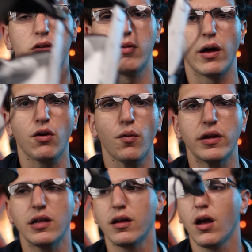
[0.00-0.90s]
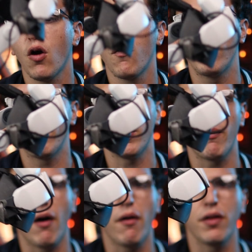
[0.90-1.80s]
So I don't really flip it
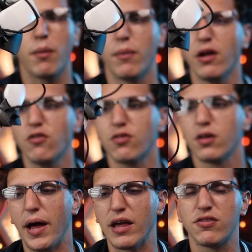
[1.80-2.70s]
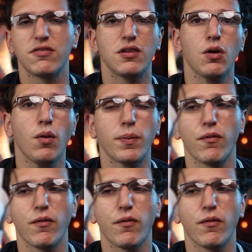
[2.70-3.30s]
up all that much, but I still would